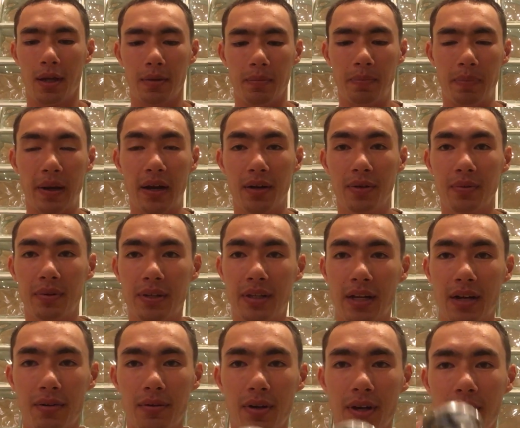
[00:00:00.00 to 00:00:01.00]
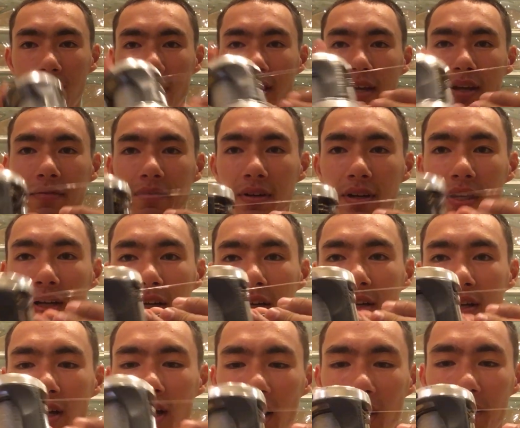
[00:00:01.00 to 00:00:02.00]
And paired with that rod, I have a
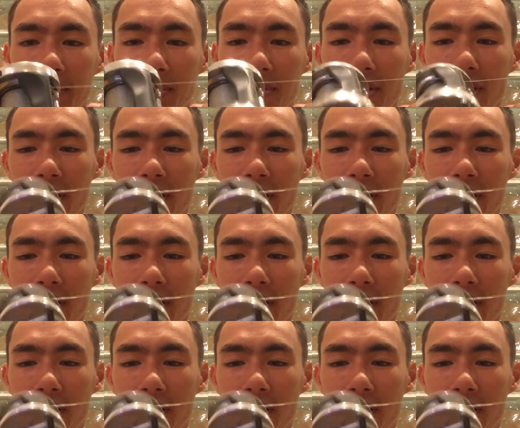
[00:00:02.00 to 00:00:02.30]
Abu